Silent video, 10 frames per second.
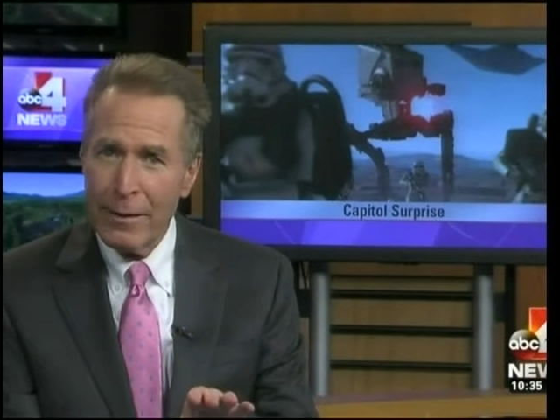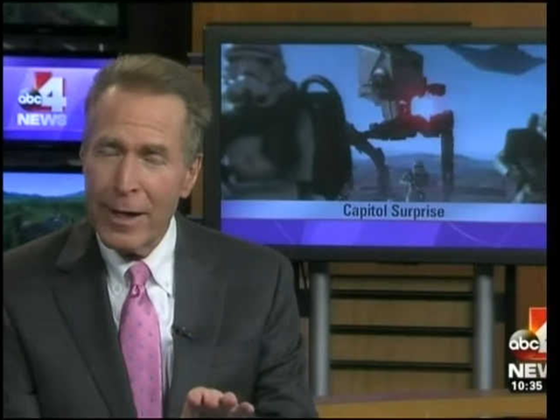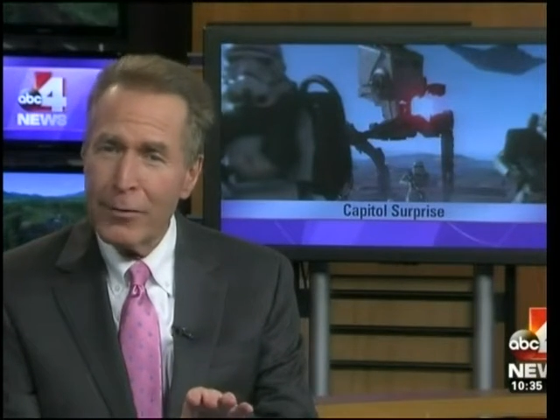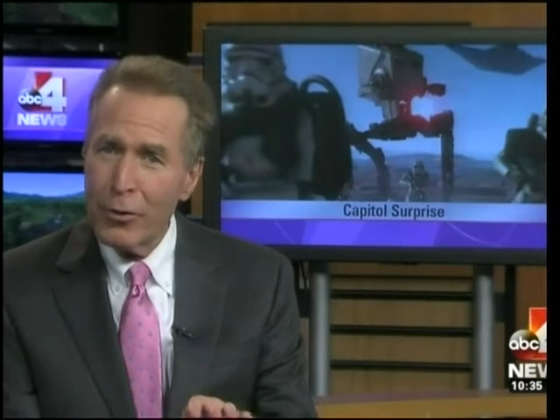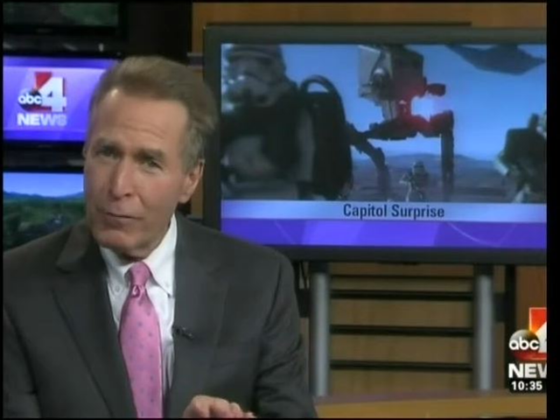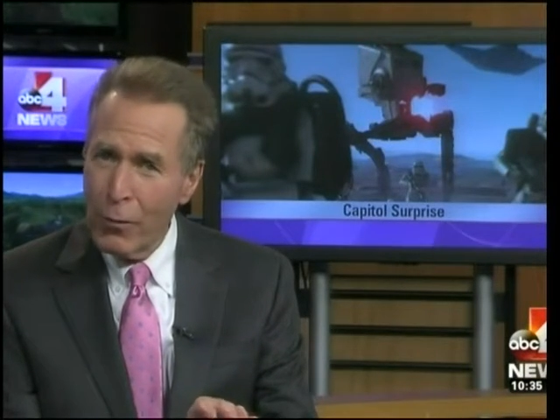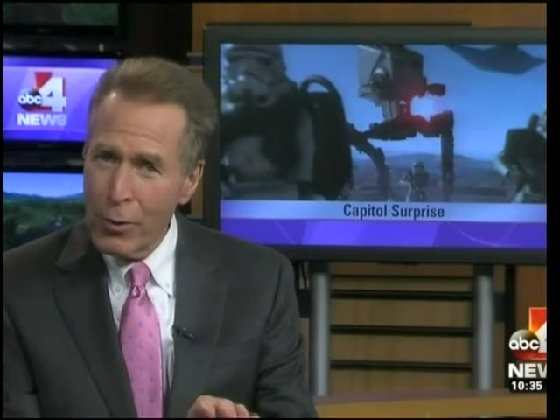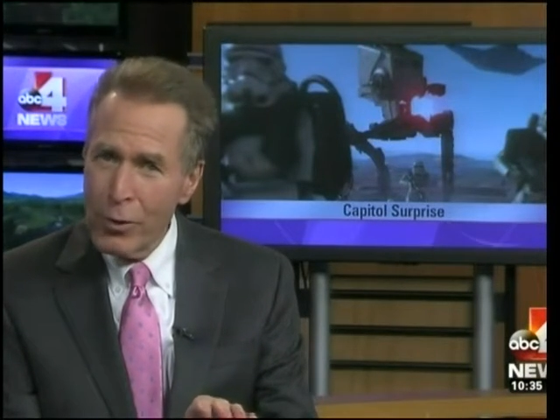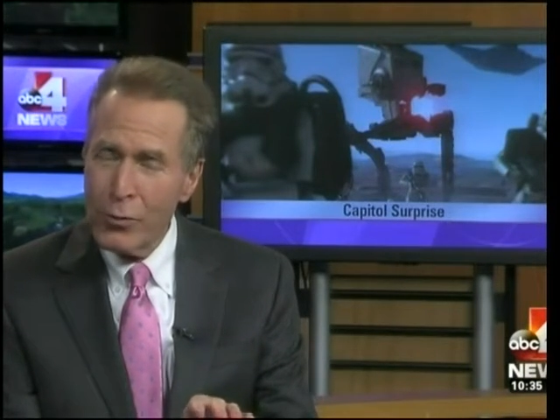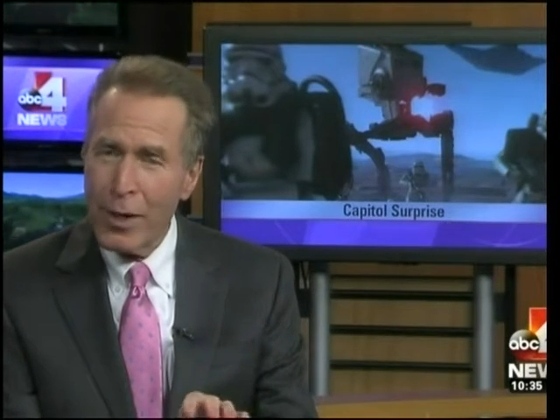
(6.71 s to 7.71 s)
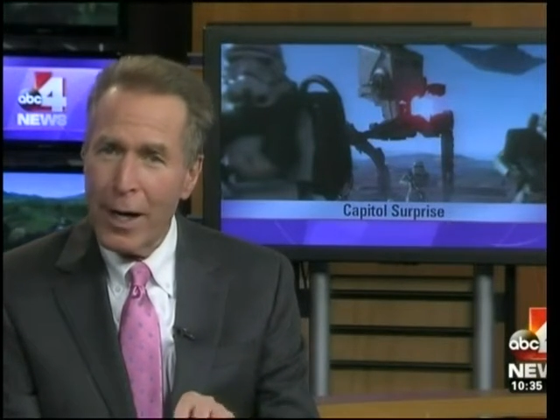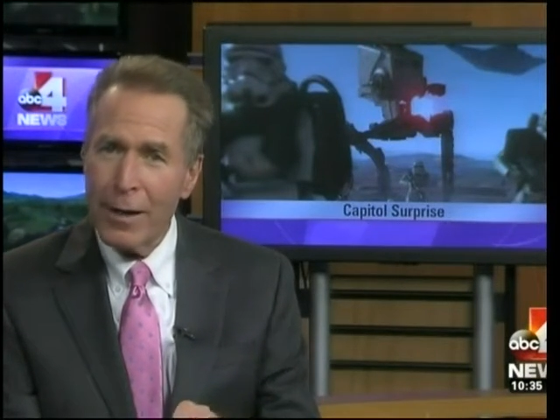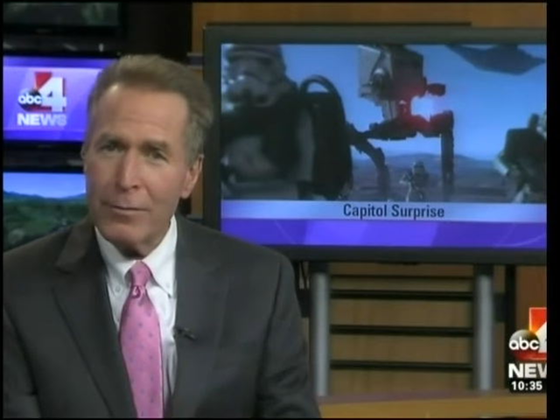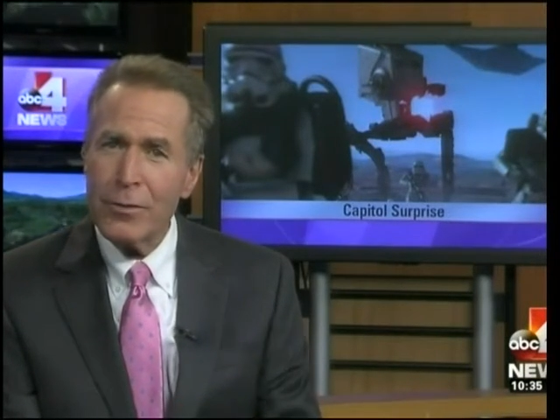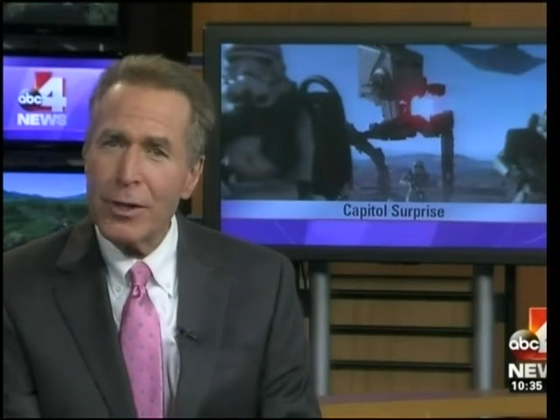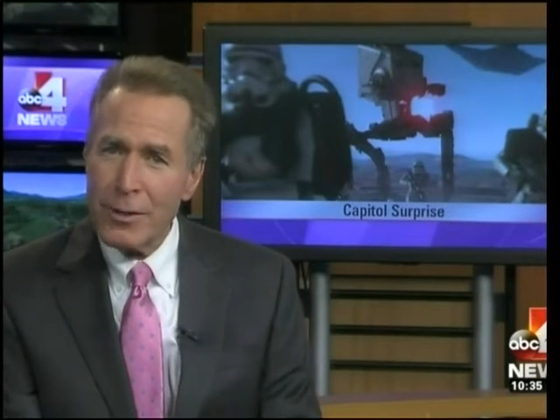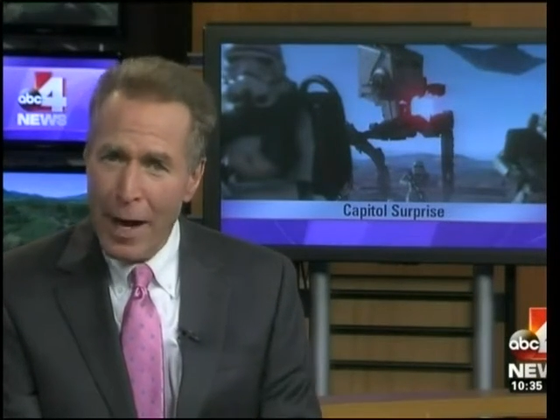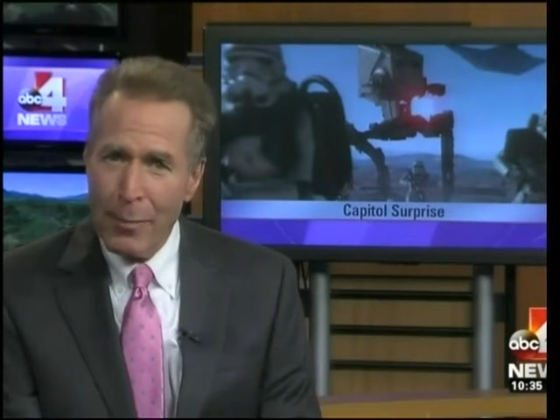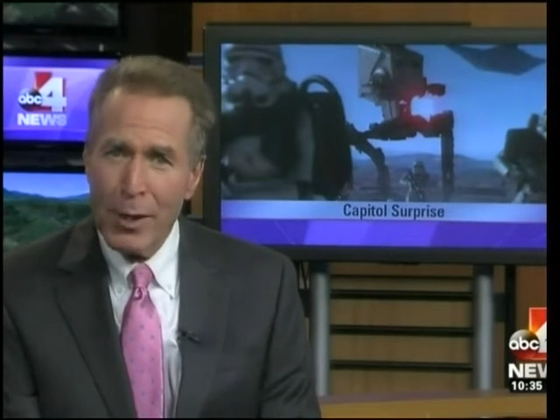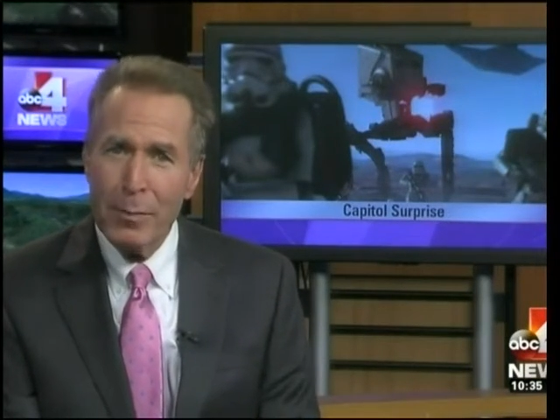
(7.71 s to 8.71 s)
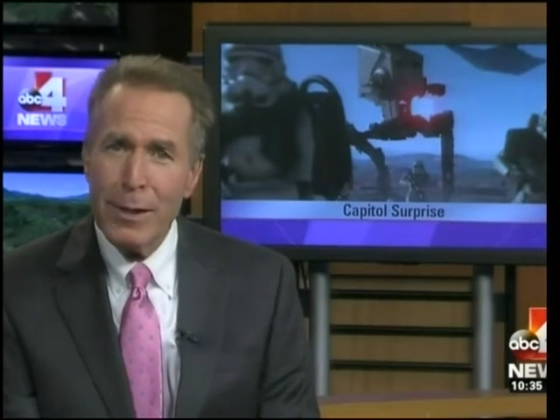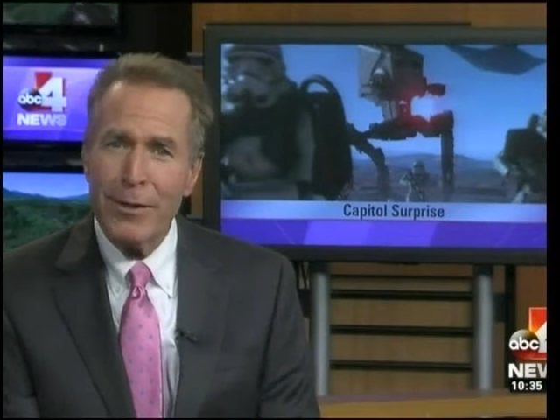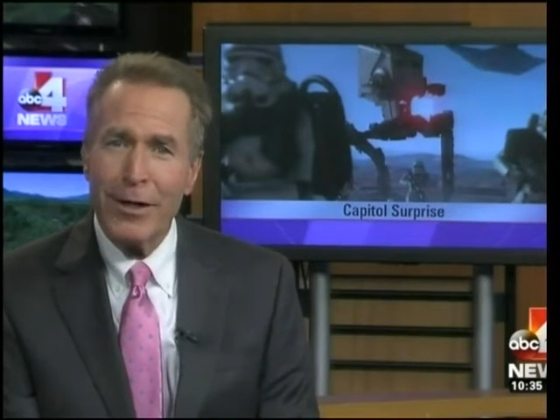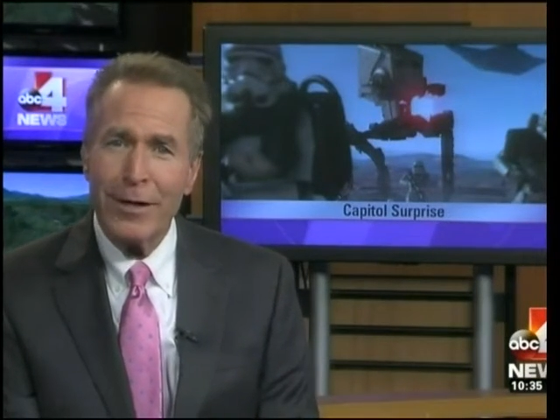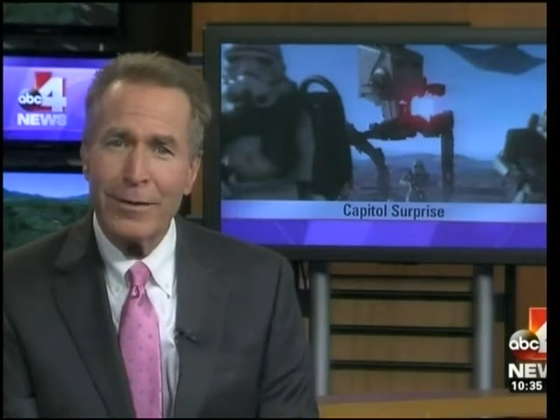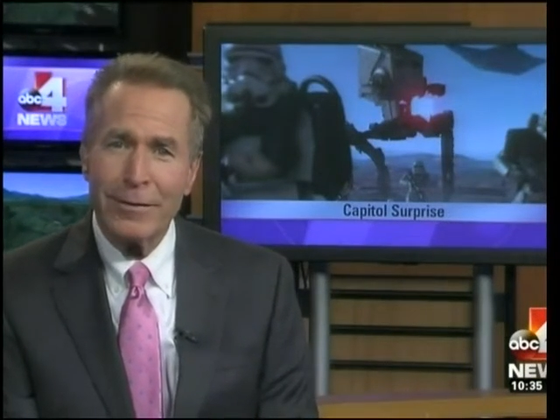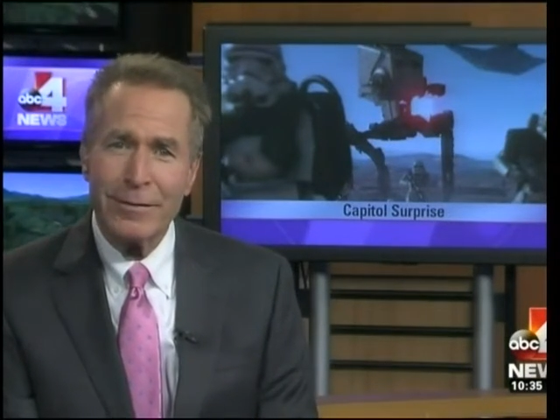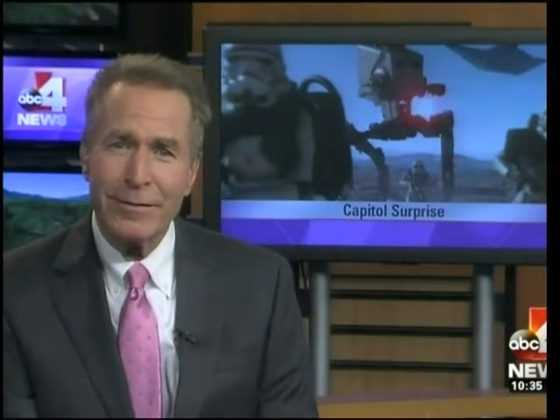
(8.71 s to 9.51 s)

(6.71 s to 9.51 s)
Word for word: and Good for Utah, it just happened to be there.